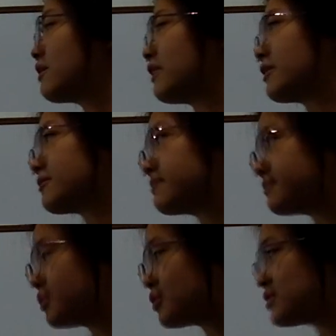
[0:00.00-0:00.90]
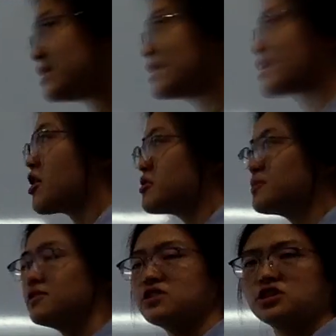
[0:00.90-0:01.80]
Right, you could see the
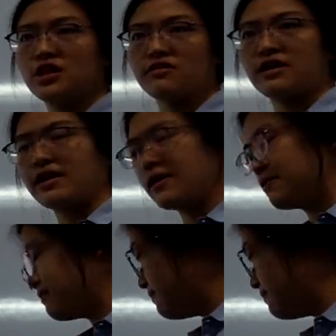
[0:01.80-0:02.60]
current positioning right now,